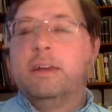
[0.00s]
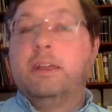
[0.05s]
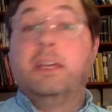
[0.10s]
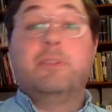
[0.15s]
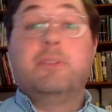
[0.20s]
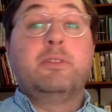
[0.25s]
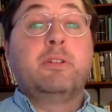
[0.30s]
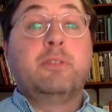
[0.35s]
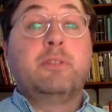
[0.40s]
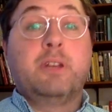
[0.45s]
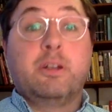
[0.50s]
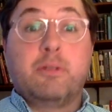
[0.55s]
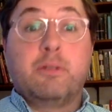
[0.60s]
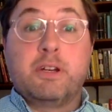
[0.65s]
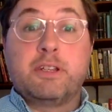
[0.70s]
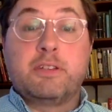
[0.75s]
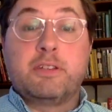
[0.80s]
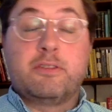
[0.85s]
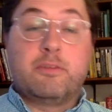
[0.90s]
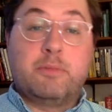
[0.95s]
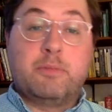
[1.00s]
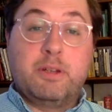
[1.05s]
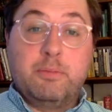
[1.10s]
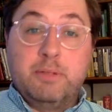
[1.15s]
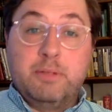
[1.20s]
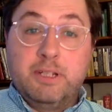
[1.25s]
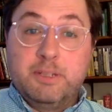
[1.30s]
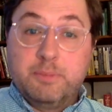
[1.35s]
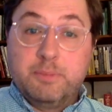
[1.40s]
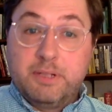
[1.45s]
If you have any questions for me,
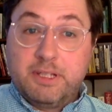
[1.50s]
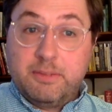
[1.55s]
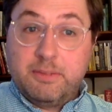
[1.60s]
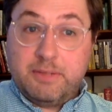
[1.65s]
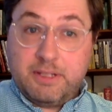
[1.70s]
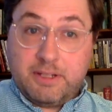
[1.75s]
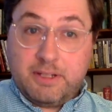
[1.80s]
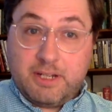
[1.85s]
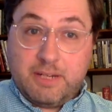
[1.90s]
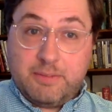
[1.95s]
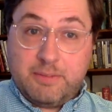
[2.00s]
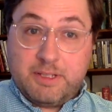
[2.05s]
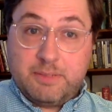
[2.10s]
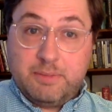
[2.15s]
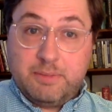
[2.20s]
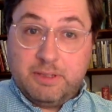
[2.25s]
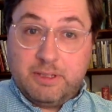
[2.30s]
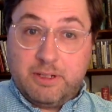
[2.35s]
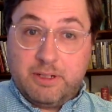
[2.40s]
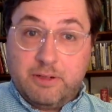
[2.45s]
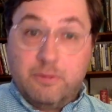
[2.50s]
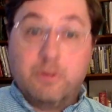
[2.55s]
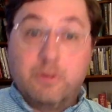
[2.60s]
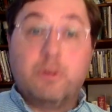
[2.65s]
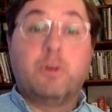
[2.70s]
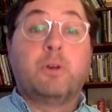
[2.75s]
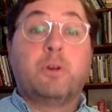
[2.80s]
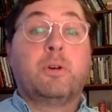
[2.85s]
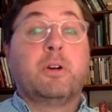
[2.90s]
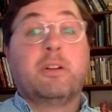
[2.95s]
please put them in the comments below,
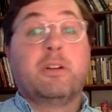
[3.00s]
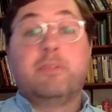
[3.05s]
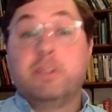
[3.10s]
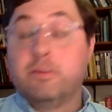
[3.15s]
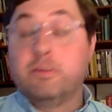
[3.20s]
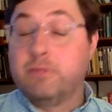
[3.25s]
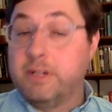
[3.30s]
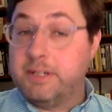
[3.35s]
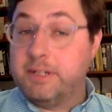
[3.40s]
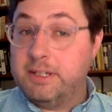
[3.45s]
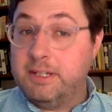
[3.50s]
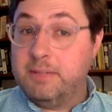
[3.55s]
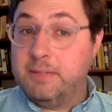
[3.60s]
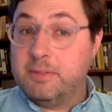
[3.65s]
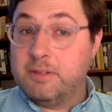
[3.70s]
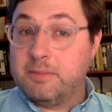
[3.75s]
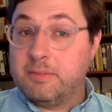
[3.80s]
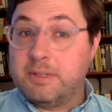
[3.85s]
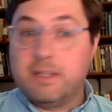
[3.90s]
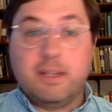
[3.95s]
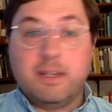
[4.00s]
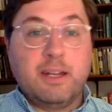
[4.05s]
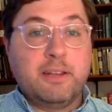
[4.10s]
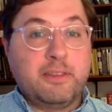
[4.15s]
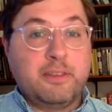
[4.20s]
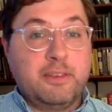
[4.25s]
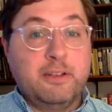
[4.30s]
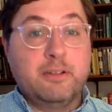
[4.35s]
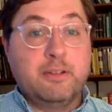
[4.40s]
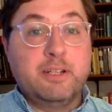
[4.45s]
or feel free to email me
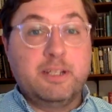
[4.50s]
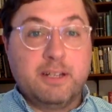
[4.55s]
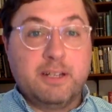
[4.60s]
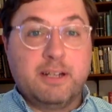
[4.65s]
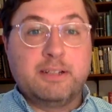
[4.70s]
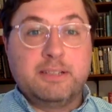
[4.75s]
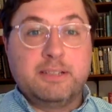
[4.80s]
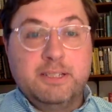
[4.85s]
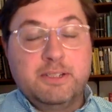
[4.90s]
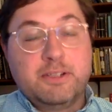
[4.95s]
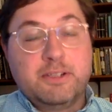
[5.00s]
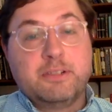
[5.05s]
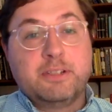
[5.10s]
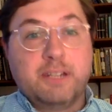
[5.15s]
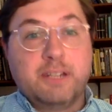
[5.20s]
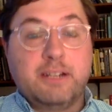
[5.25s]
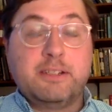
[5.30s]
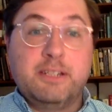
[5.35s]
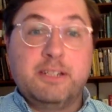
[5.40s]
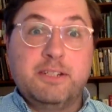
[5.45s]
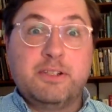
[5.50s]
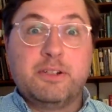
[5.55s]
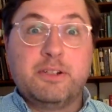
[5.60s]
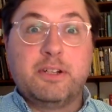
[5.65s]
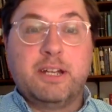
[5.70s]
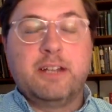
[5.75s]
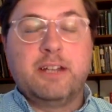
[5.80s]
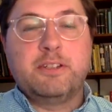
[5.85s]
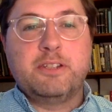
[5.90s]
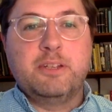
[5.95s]
at
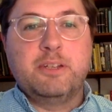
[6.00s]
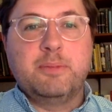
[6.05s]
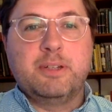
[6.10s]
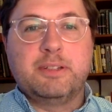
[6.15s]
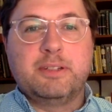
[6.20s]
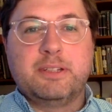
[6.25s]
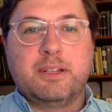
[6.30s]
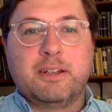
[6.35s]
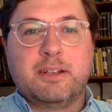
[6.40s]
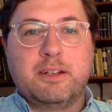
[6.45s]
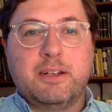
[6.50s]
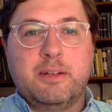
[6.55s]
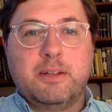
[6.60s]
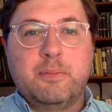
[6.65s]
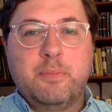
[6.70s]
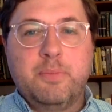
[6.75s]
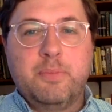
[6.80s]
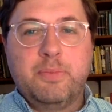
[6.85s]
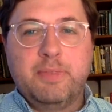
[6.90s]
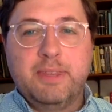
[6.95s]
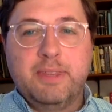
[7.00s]
theory.teacher.teacher at gmail.com.